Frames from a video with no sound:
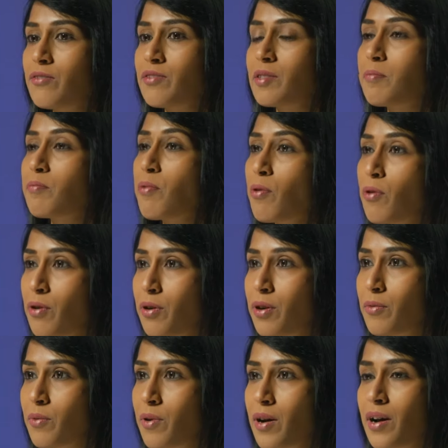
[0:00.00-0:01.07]
support
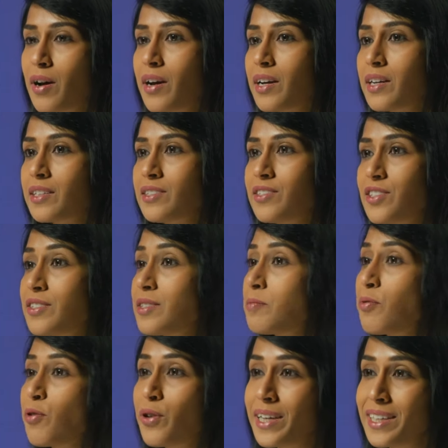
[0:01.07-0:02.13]
work, just
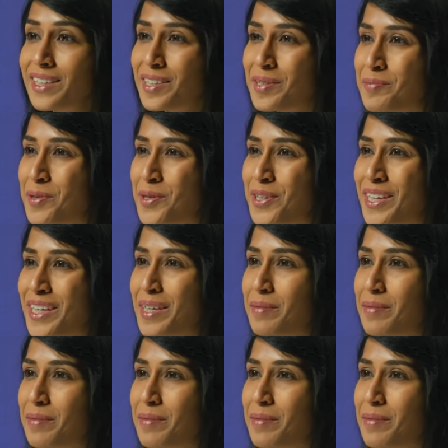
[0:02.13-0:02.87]
supporting the community